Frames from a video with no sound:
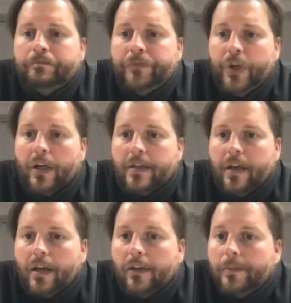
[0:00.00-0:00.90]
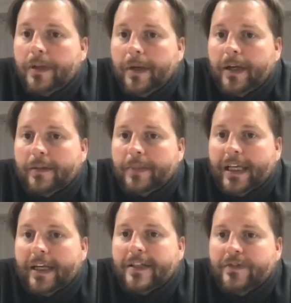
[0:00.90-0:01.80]
you want to talk a little bit about the
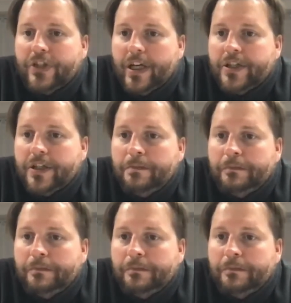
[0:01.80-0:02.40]
beginnings of G.I. Joe?